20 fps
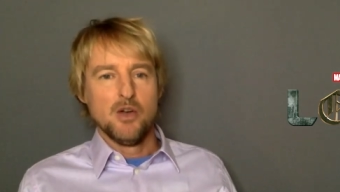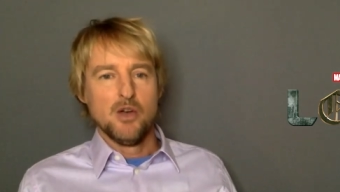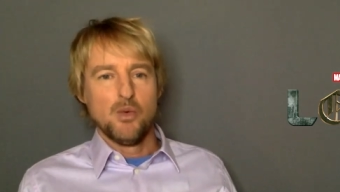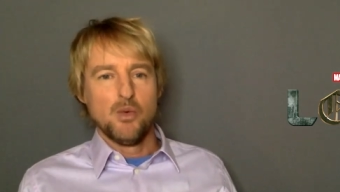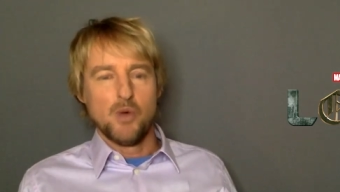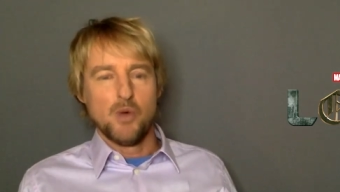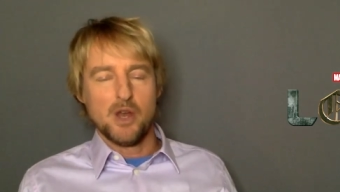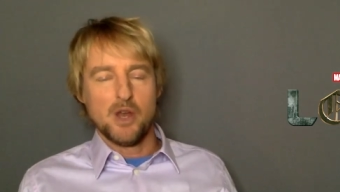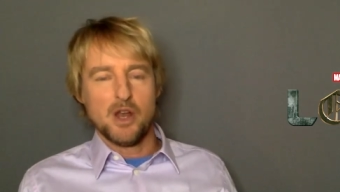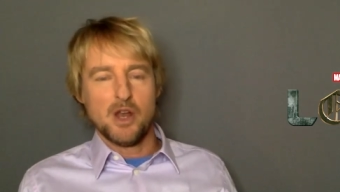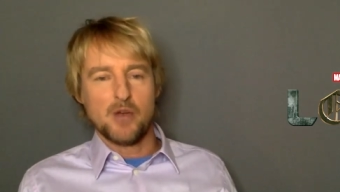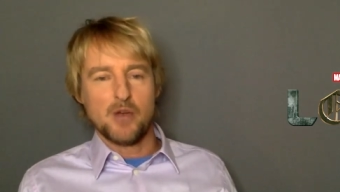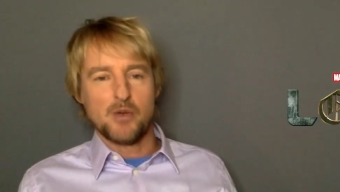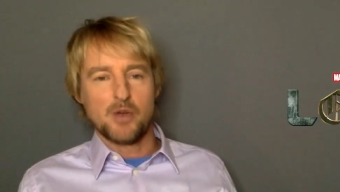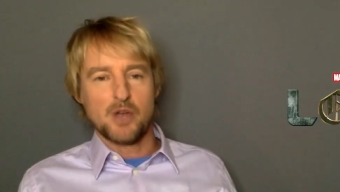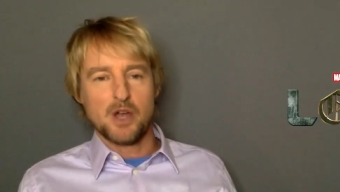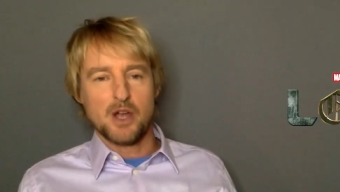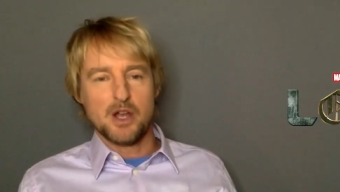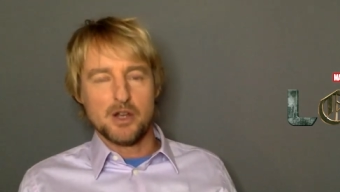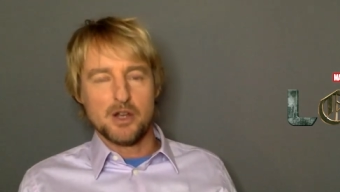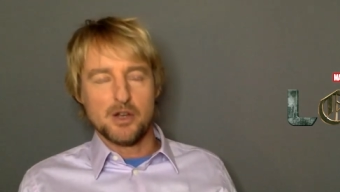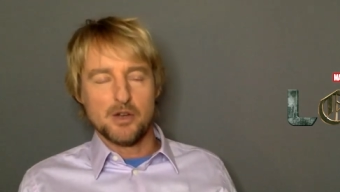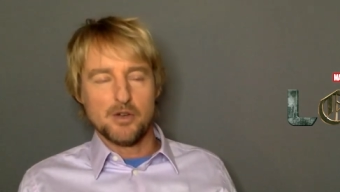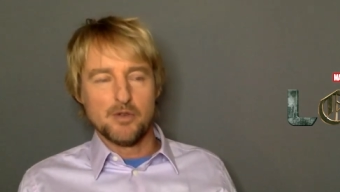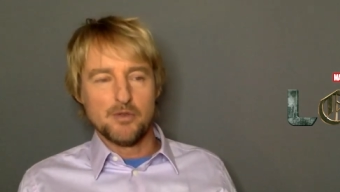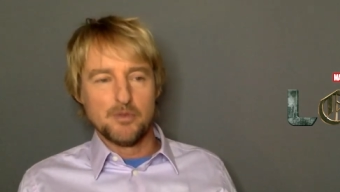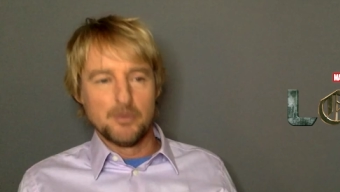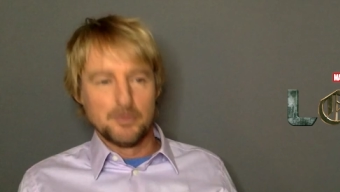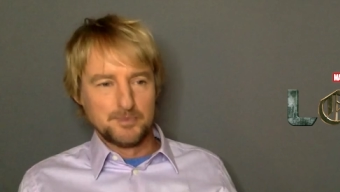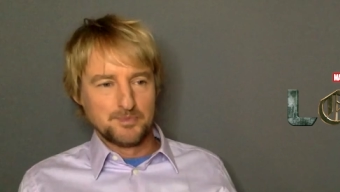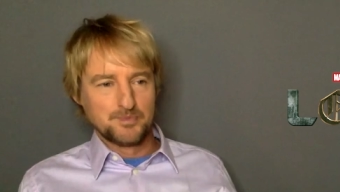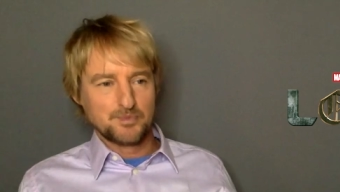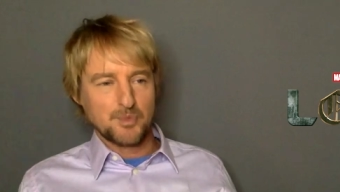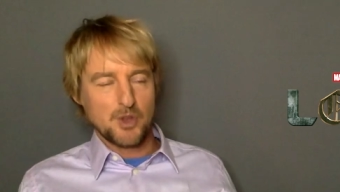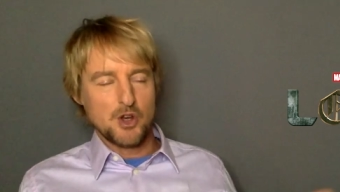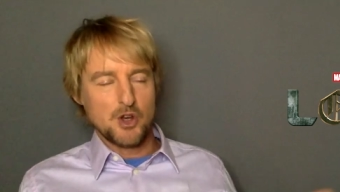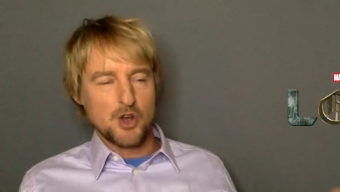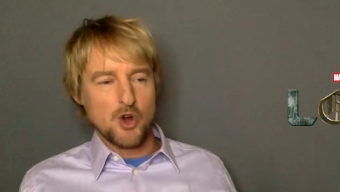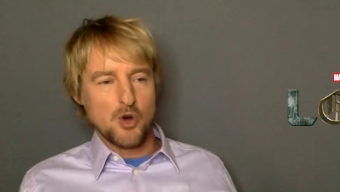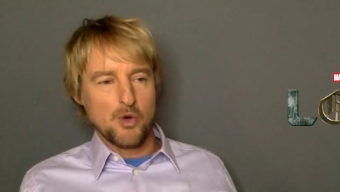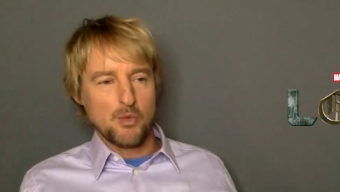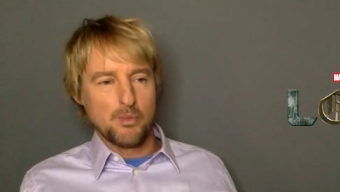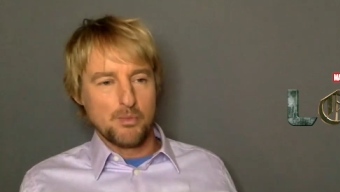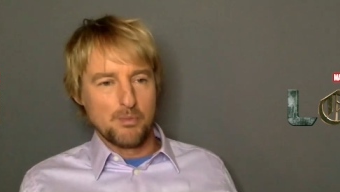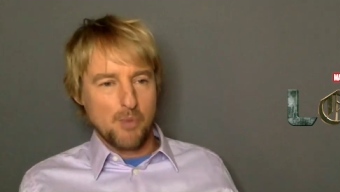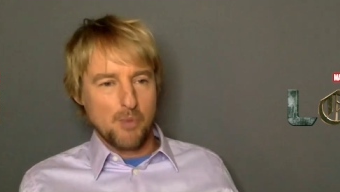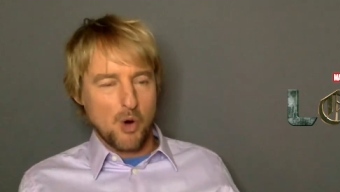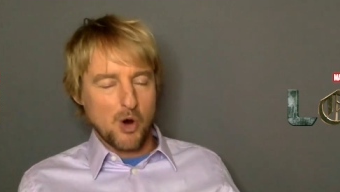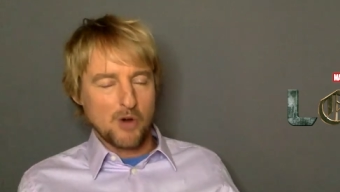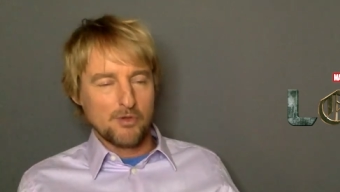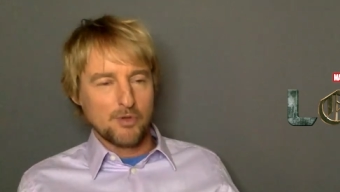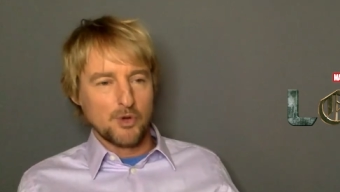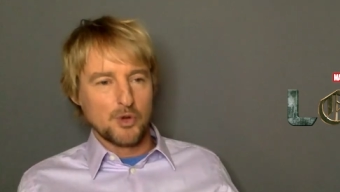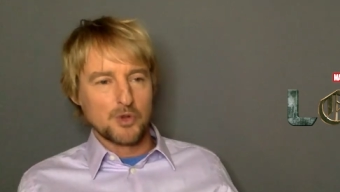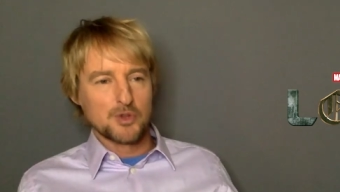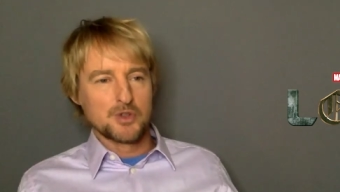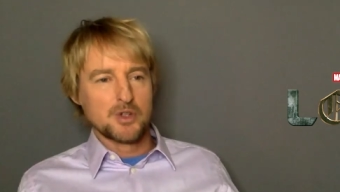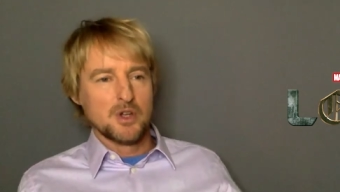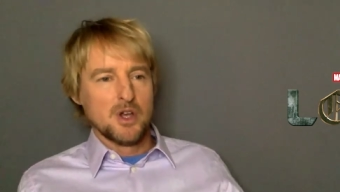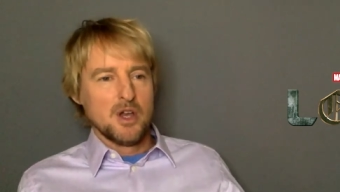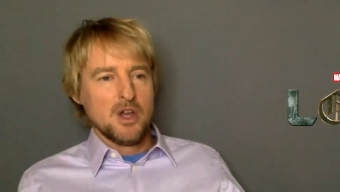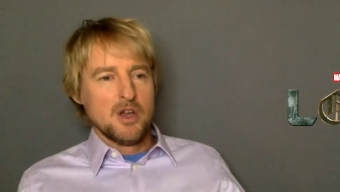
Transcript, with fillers: when i kind of you know marvel's